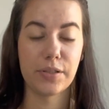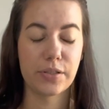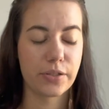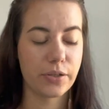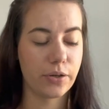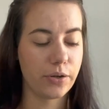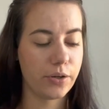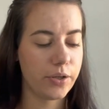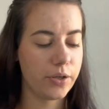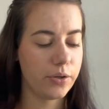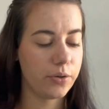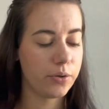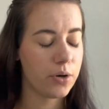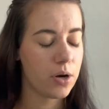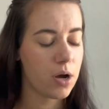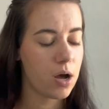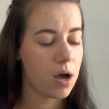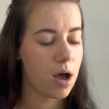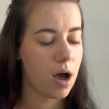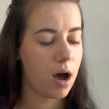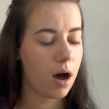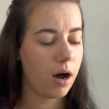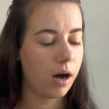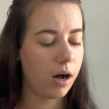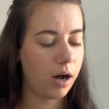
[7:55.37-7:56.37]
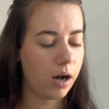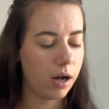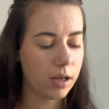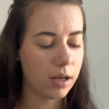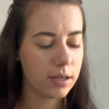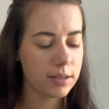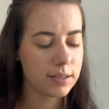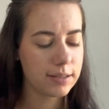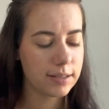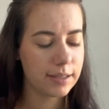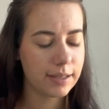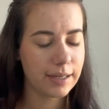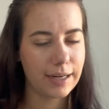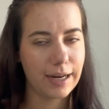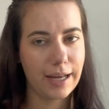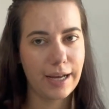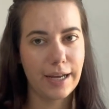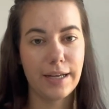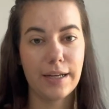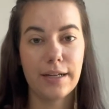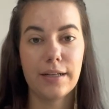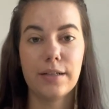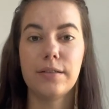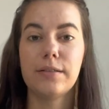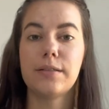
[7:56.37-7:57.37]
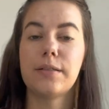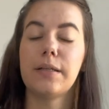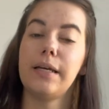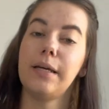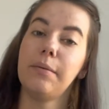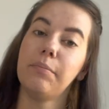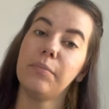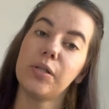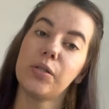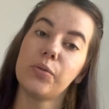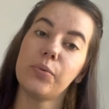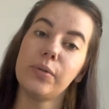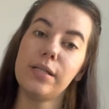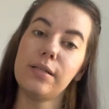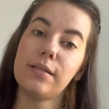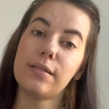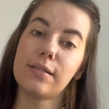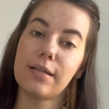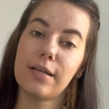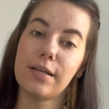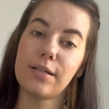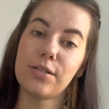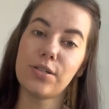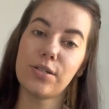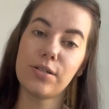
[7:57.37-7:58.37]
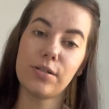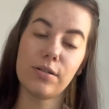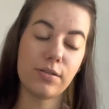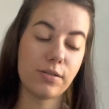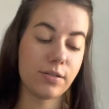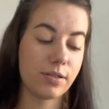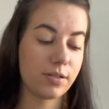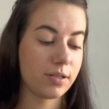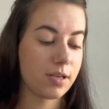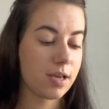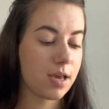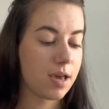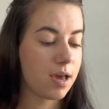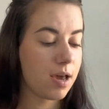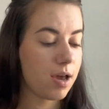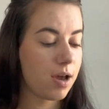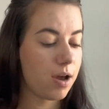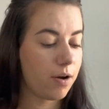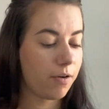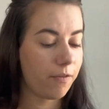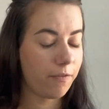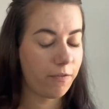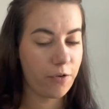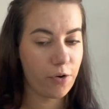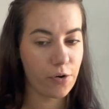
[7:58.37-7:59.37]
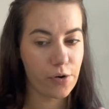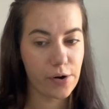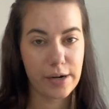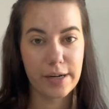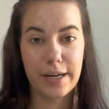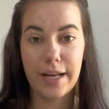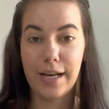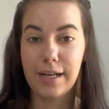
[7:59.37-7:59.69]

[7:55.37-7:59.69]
So you ask the client in between sessions, for next